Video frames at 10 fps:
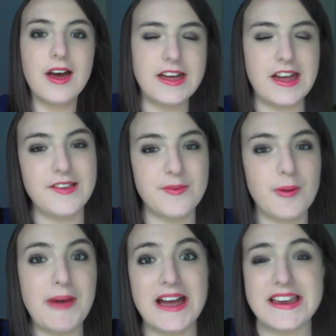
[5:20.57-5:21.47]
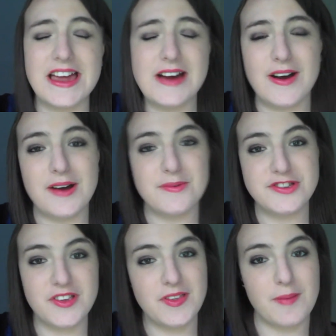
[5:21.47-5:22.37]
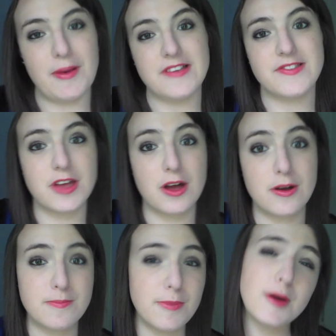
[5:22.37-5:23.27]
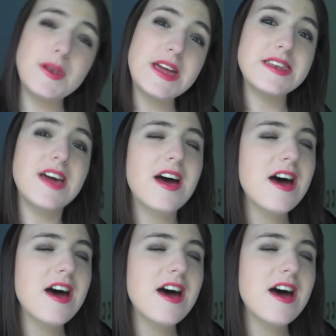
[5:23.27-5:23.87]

Okay, so we're back now, and we're just about to go bowling.